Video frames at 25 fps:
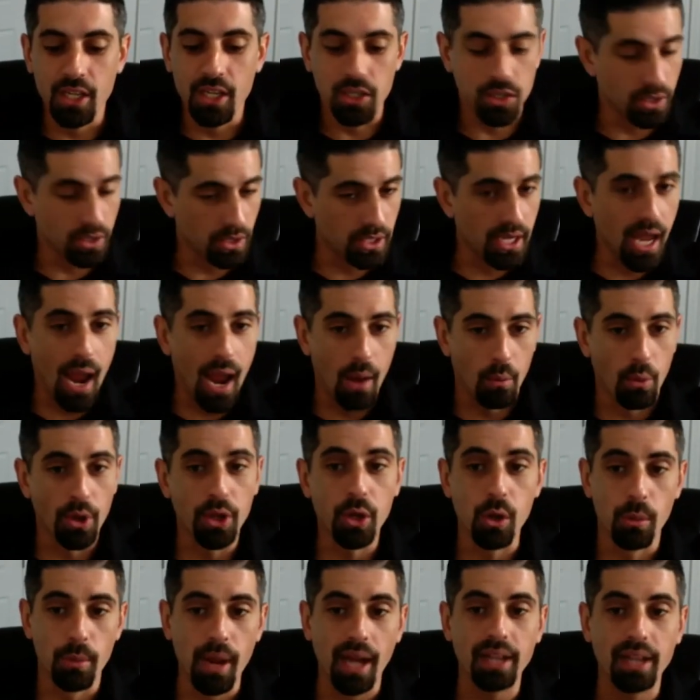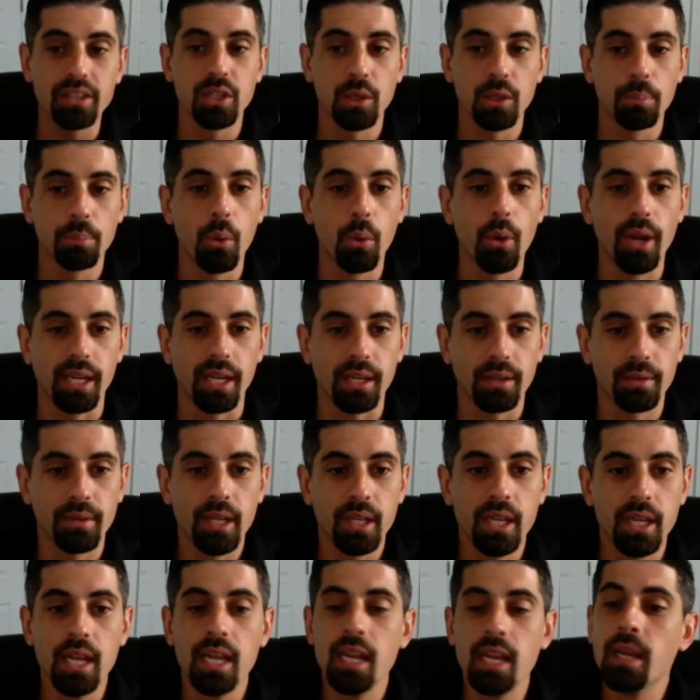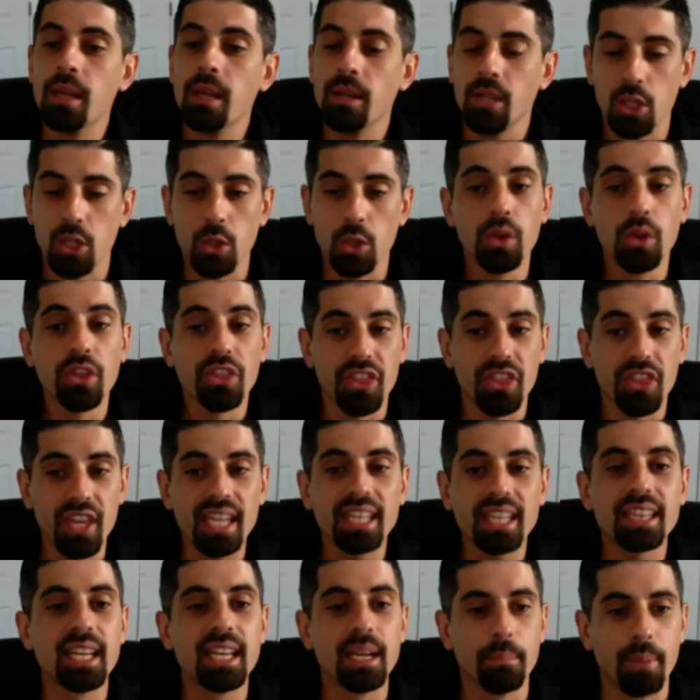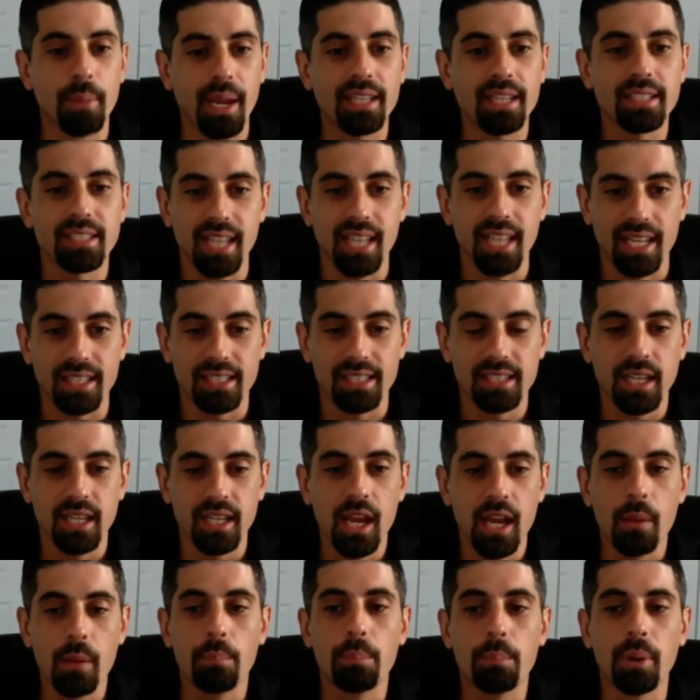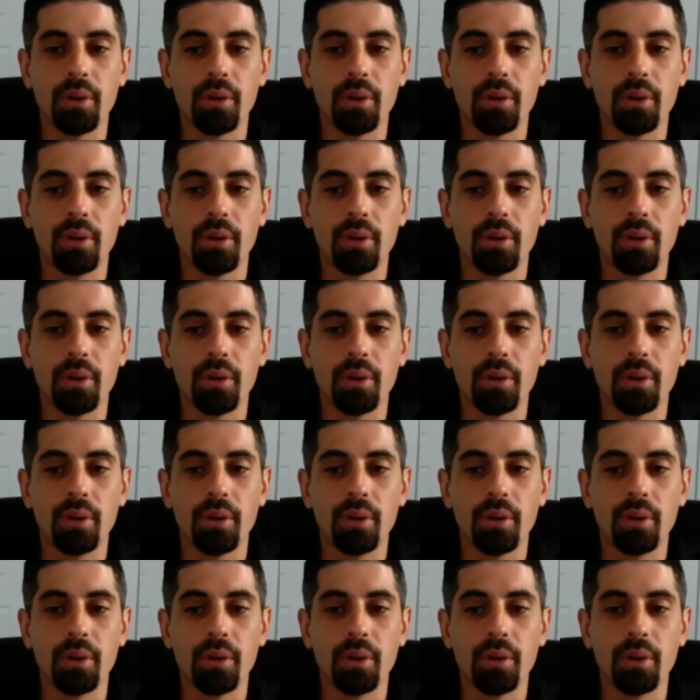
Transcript: I want to go back to your point you would think that it makes sense.